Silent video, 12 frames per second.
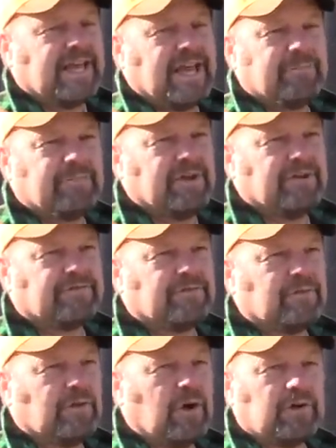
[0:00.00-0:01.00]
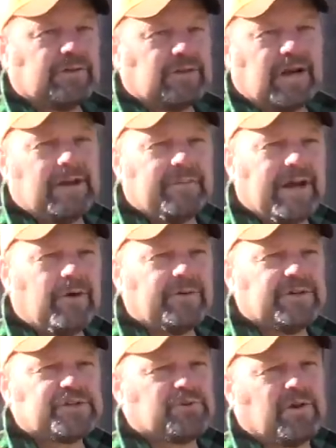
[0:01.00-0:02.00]
camp here for a long time now,
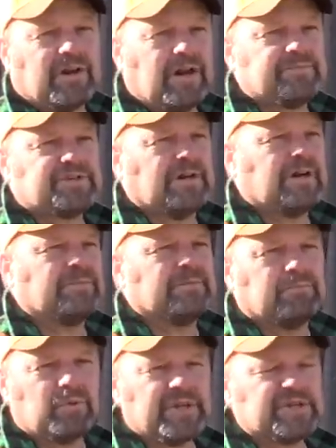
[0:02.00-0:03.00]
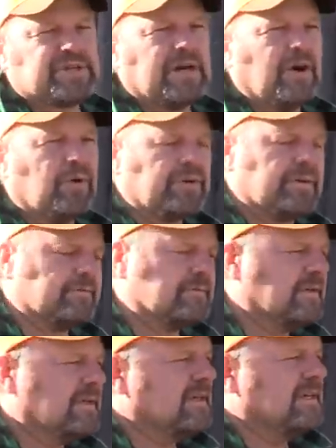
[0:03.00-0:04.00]
and it shrunk up some and bleached out, and
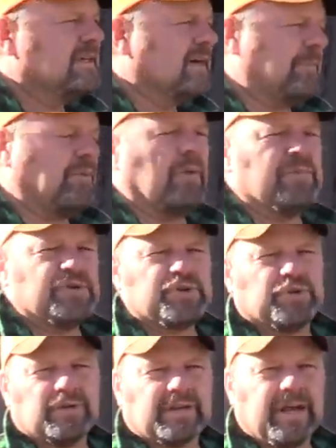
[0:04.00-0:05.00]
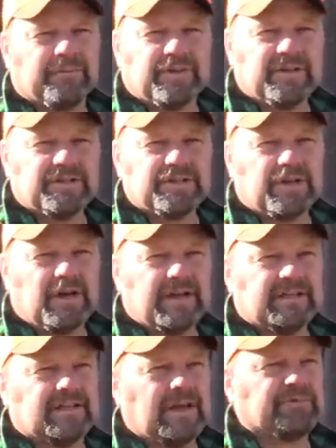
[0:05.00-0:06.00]
I probably should have kept it
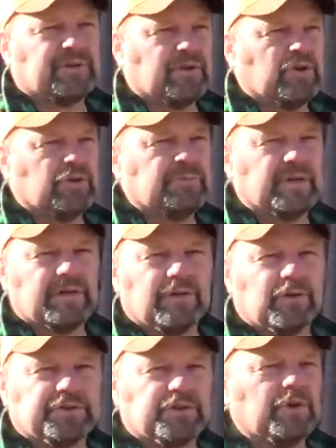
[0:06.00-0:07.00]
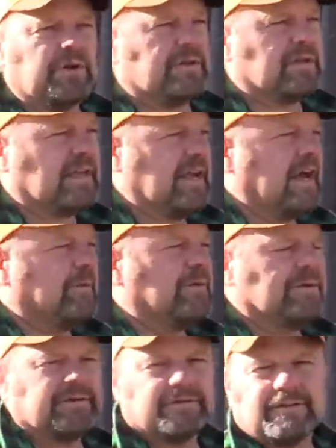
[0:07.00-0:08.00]
inside and kept it good, but it looked good on the
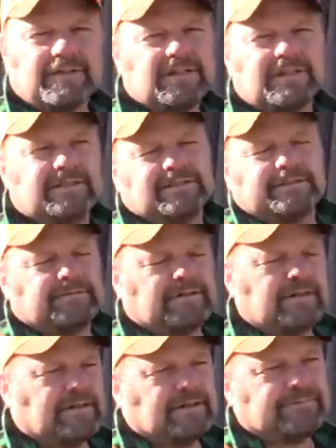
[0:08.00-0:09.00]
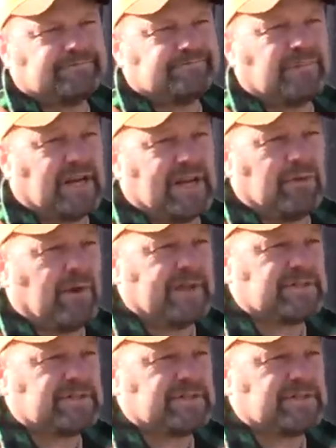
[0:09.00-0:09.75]
cabin. And uh, but anyway,